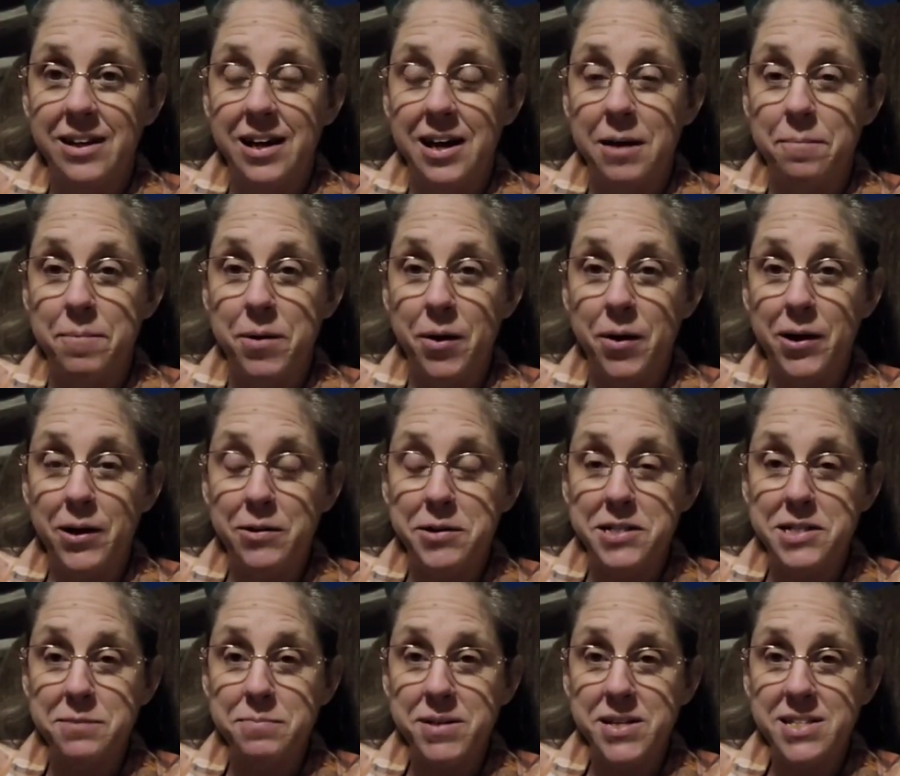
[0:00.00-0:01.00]
Merry
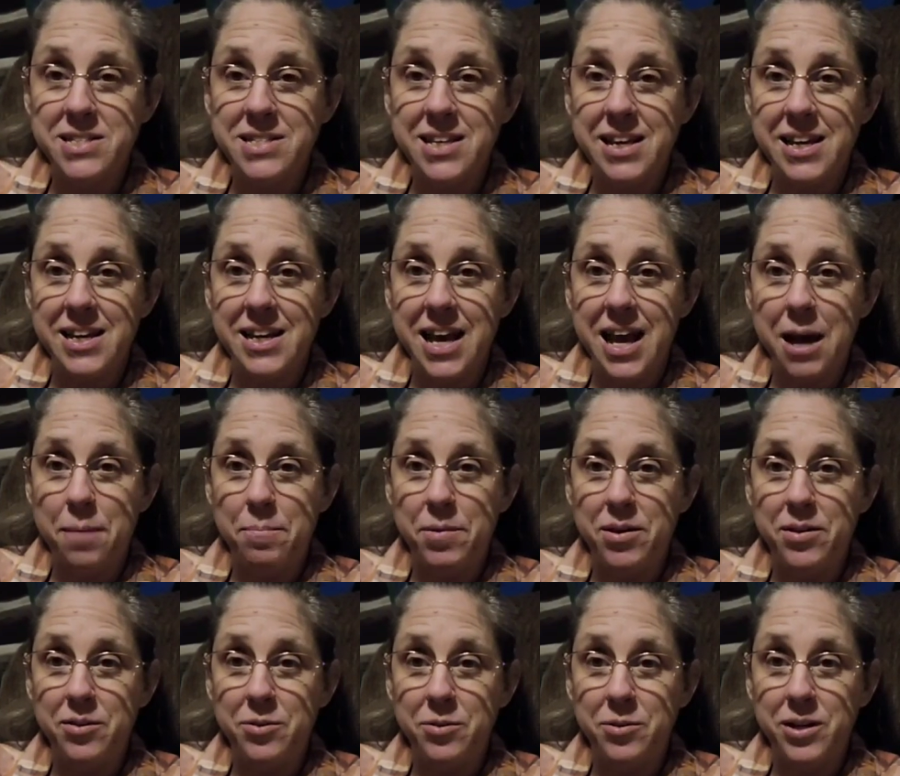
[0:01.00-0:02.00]
Christmas and Happy
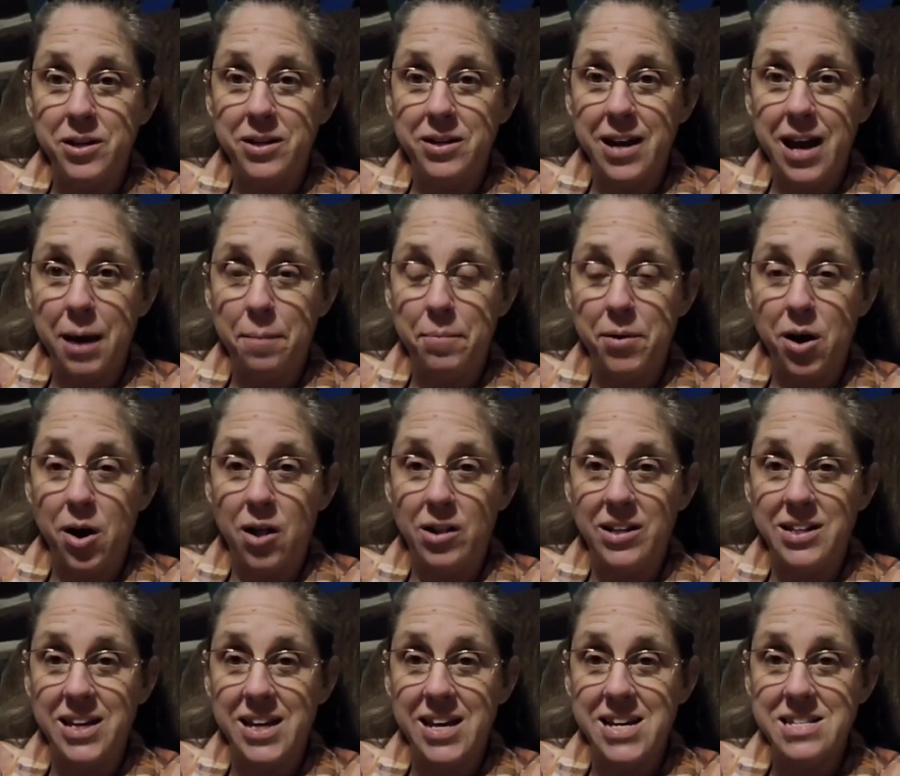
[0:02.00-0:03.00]
New Year, Happy
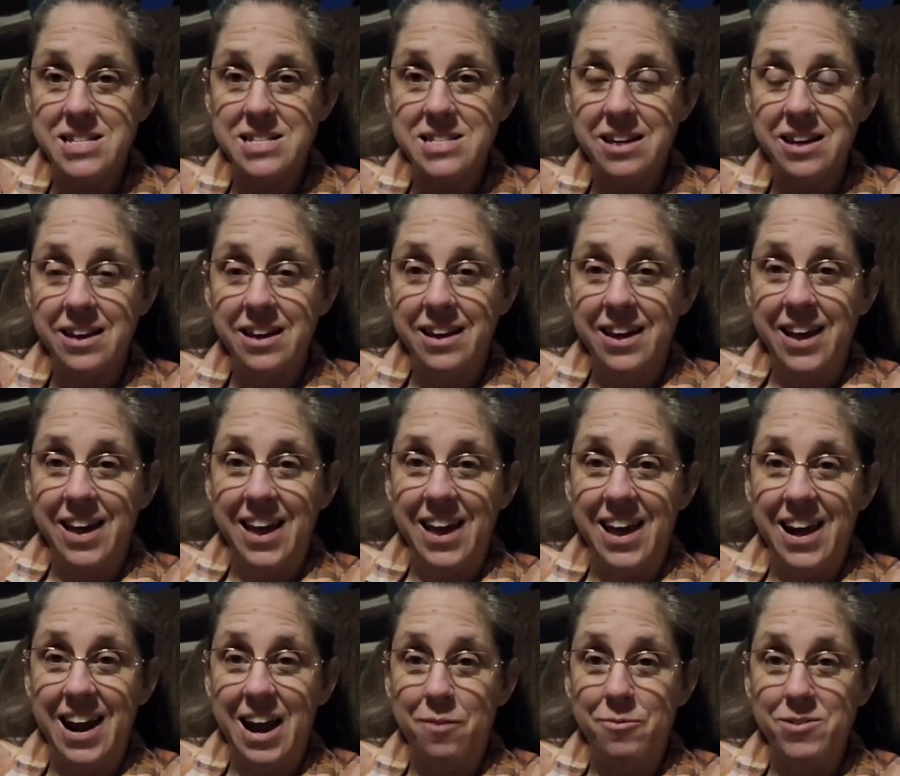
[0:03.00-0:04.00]
Holidays,
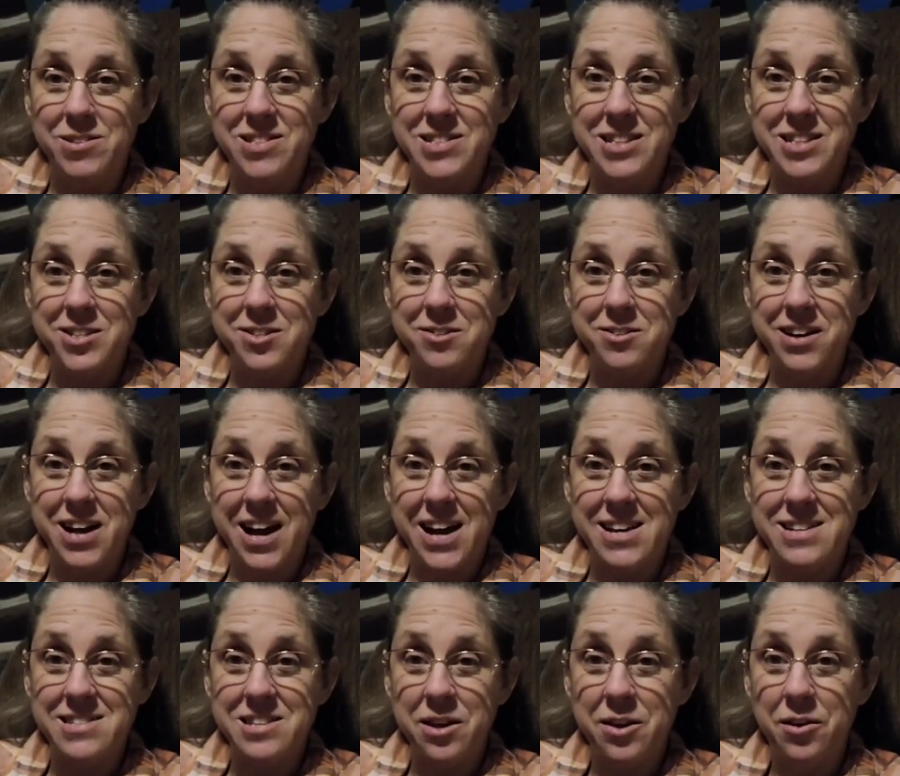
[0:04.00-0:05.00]
and I will see you
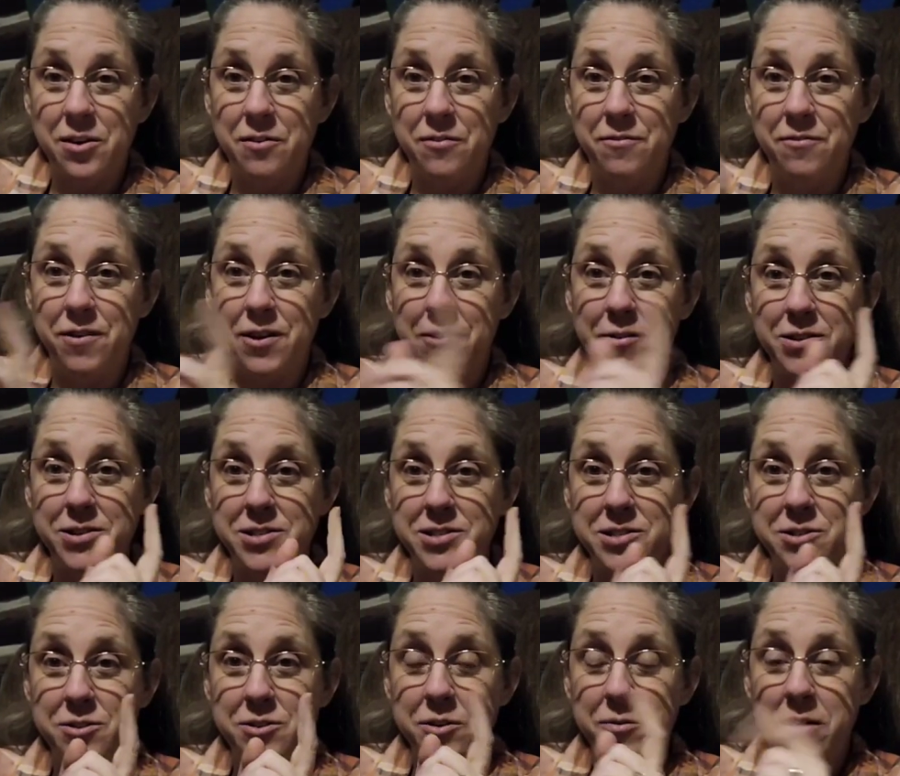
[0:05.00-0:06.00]
guys very
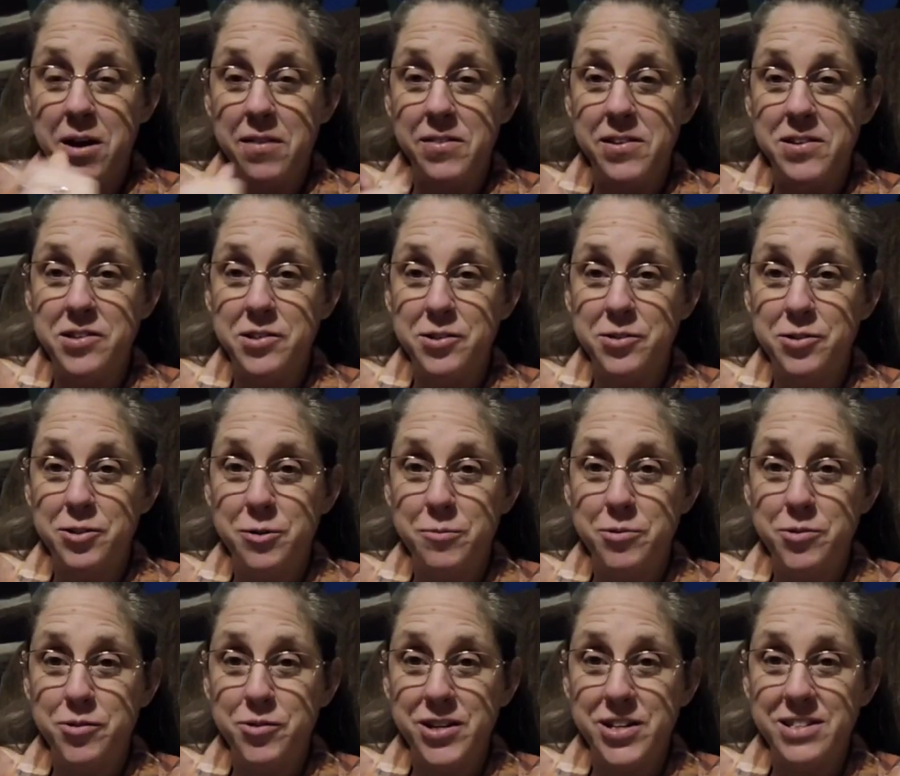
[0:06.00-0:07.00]
soon around these YouTube
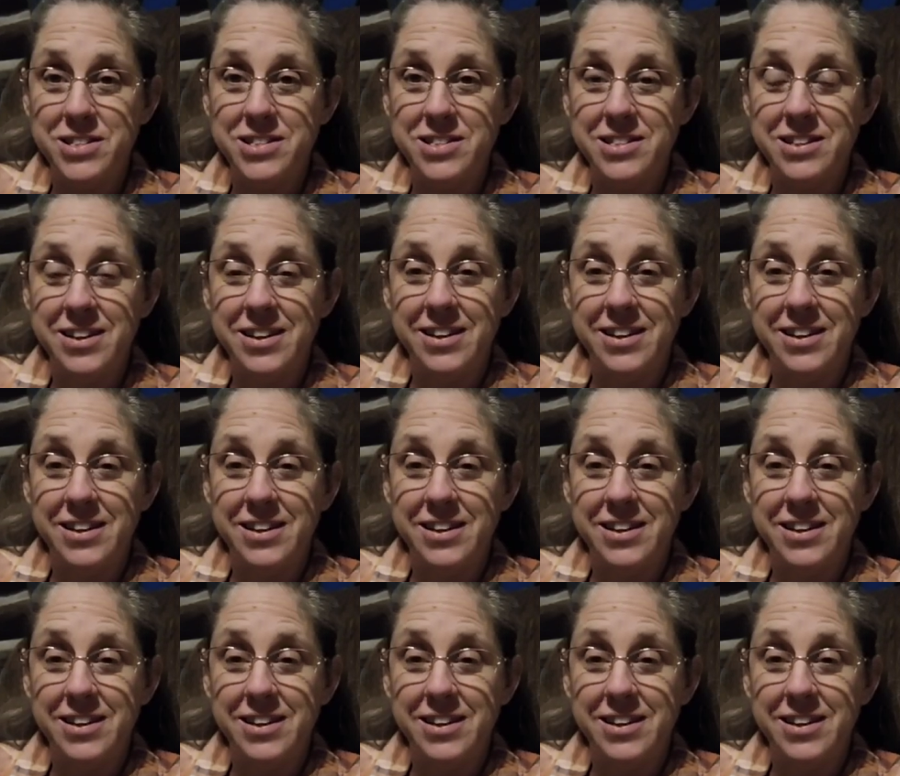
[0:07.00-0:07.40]
streets.